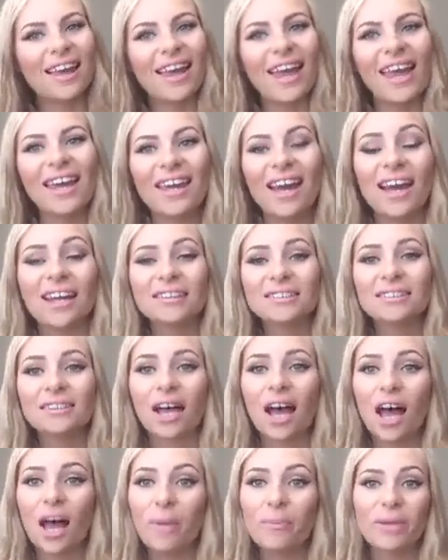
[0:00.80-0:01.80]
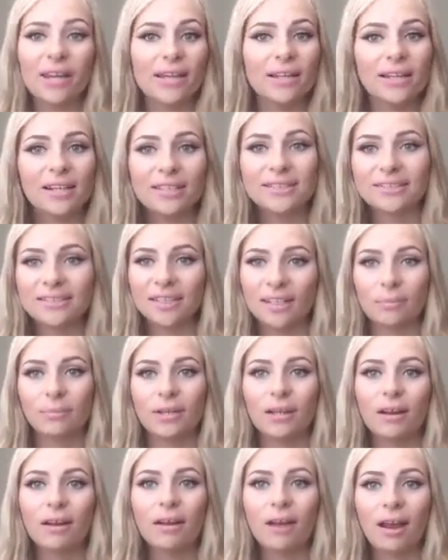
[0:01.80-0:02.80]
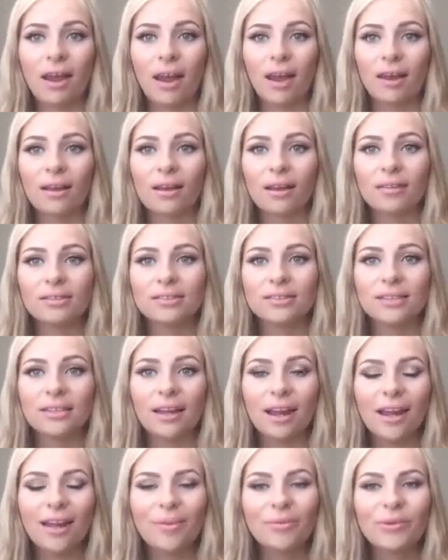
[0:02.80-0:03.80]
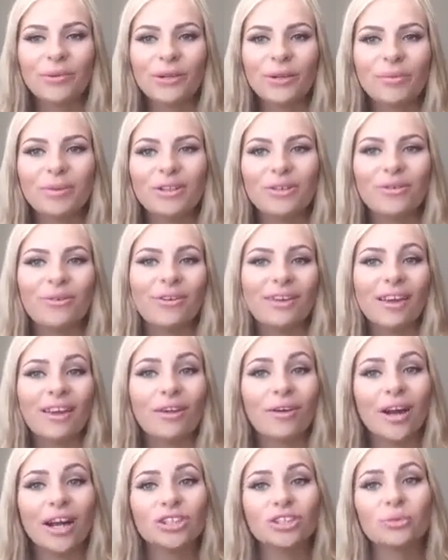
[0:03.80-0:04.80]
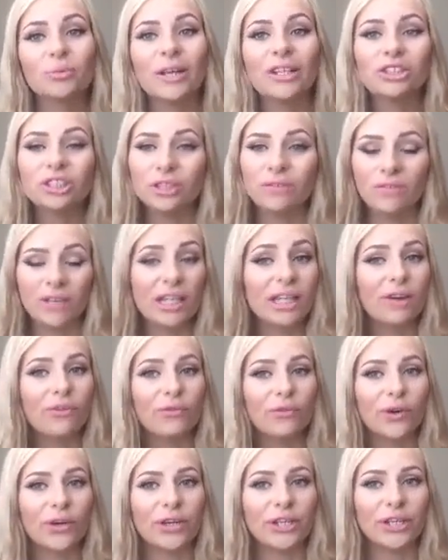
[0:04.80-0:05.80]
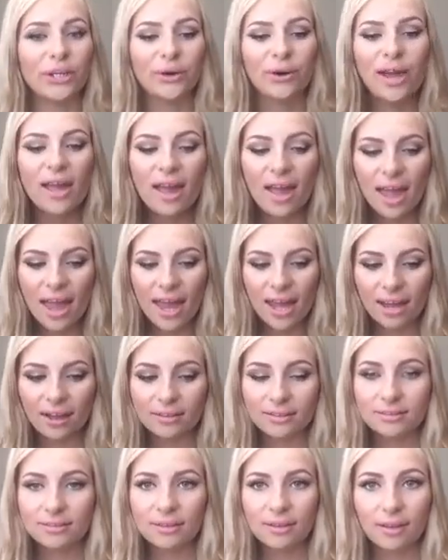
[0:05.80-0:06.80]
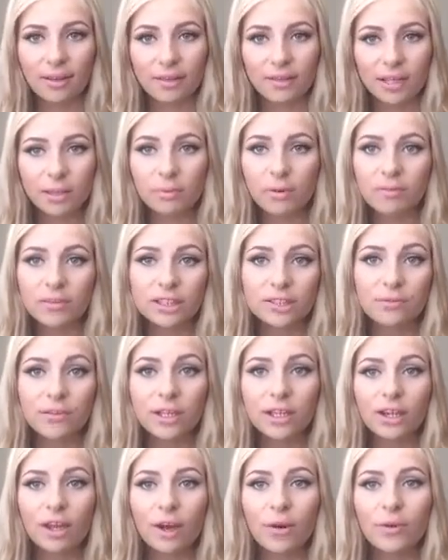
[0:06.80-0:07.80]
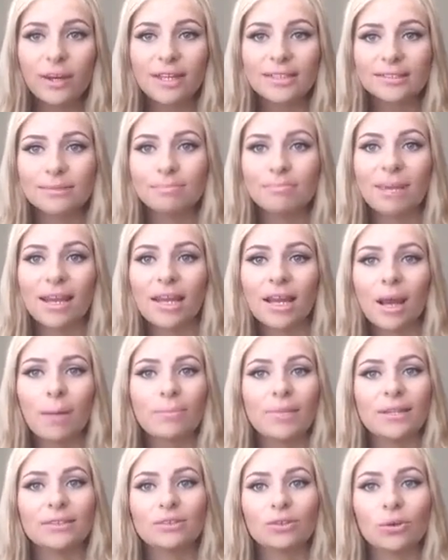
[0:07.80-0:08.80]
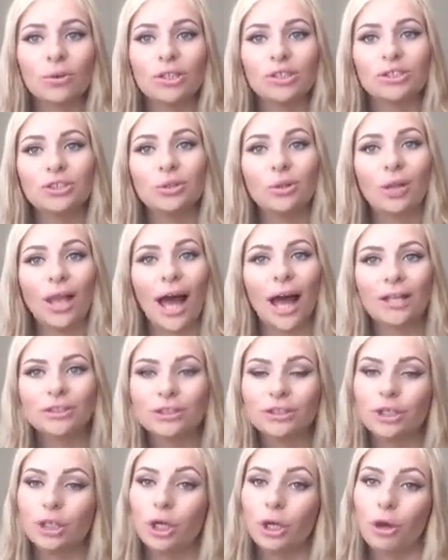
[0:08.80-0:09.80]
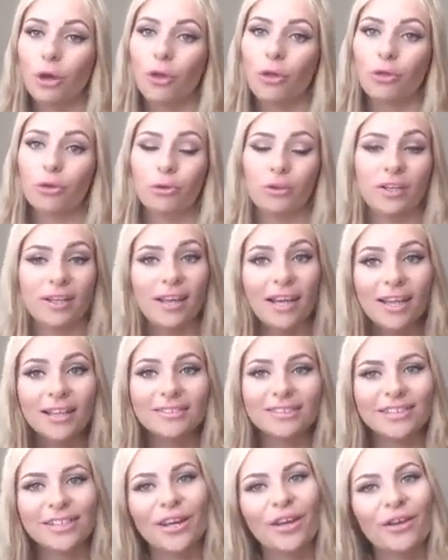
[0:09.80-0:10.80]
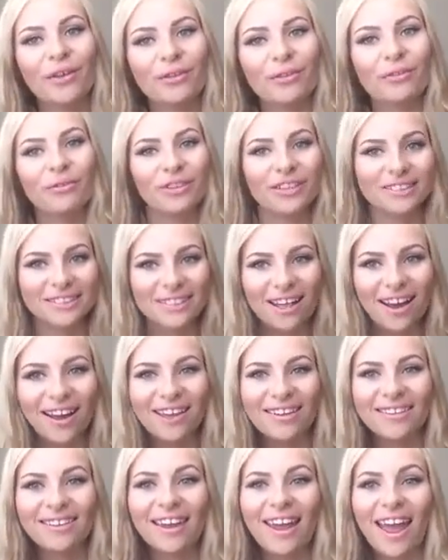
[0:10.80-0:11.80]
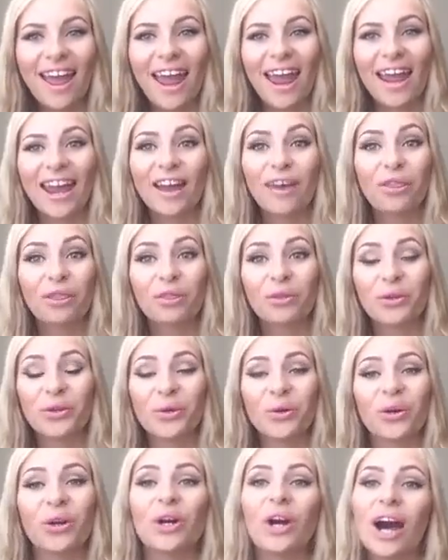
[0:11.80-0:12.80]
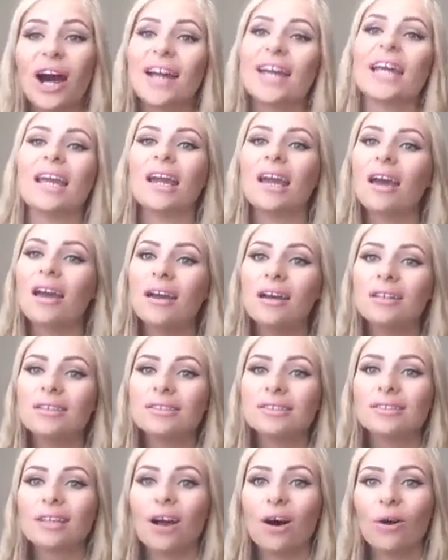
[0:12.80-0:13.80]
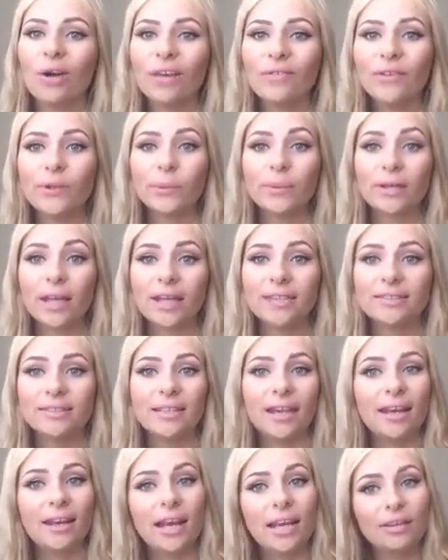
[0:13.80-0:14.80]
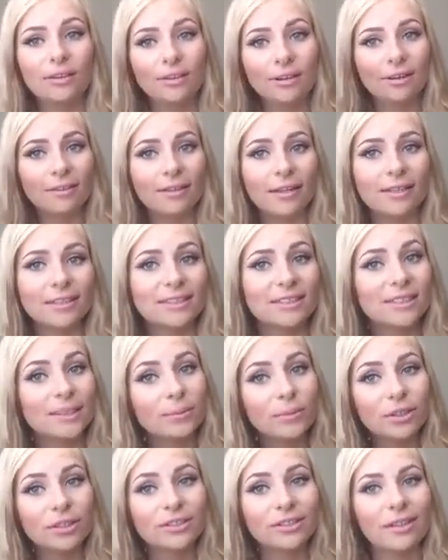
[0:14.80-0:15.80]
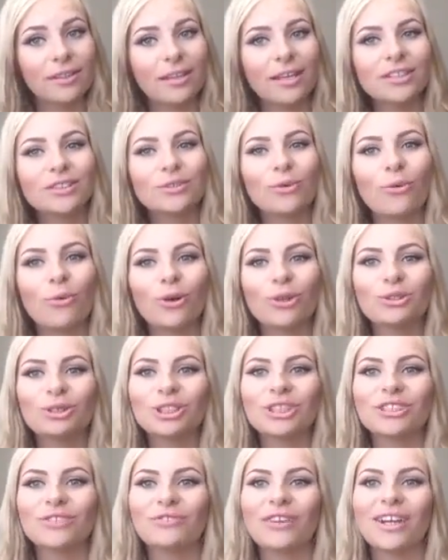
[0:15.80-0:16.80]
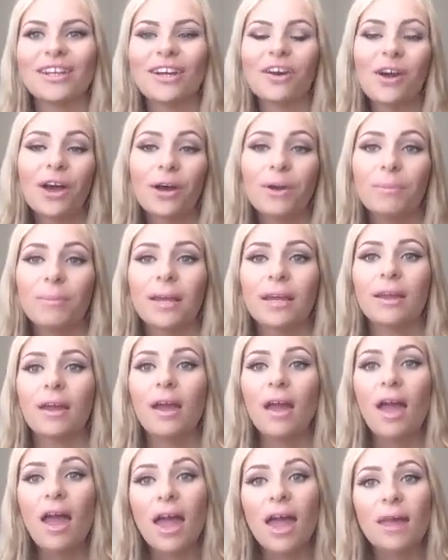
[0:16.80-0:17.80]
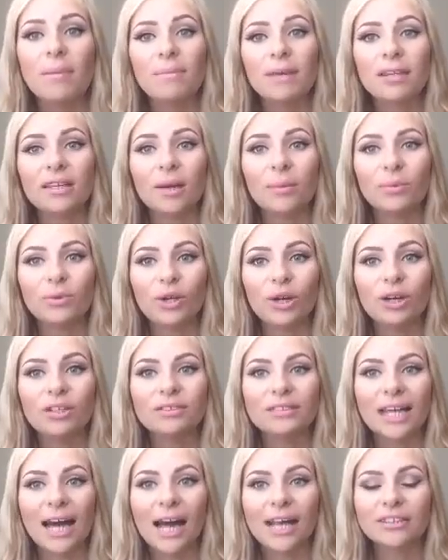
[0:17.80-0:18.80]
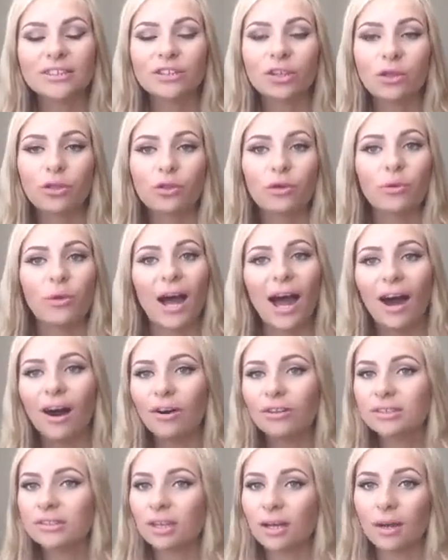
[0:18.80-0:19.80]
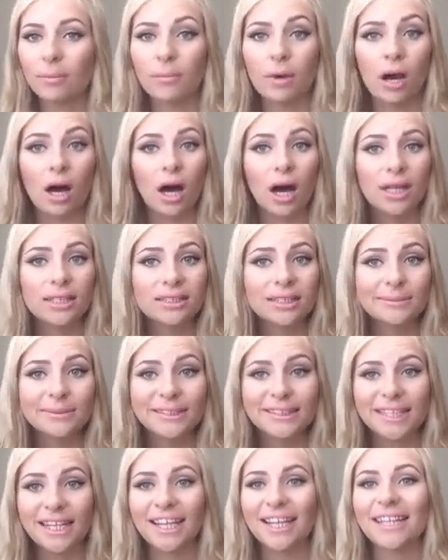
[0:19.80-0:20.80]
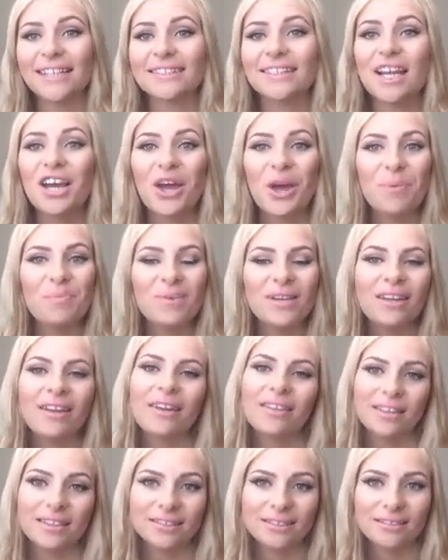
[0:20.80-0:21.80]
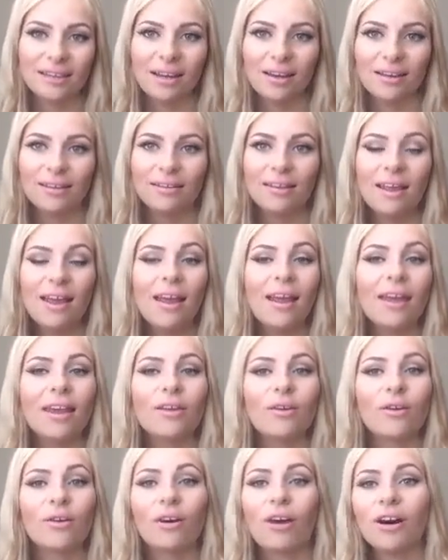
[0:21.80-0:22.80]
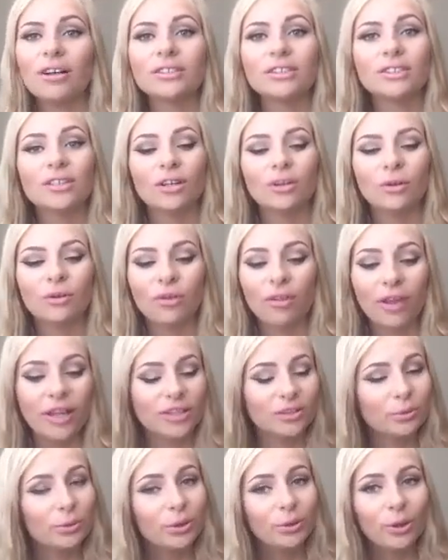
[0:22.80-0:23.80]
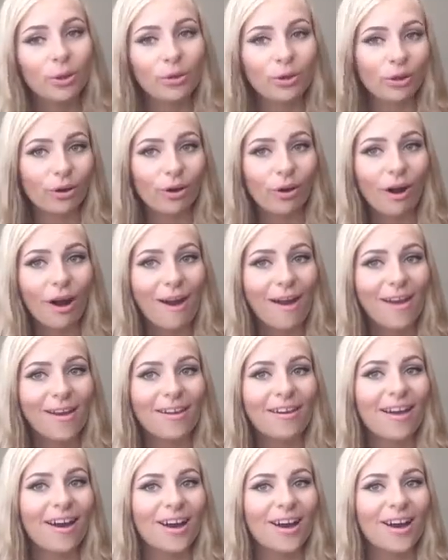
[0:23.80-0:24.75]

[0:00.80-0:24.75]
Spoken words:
Hey guys, it is Sam here, and today I'm going to be doing a graduation video for you. And the theme of this video is makeup that's going to last through the heat, through the sun, and through crying. So if you would like to get a look that is similar to this, or just to find out how to make a makeup look last throughout hot summer days, being in the sun, or also things where you know you're going to cry,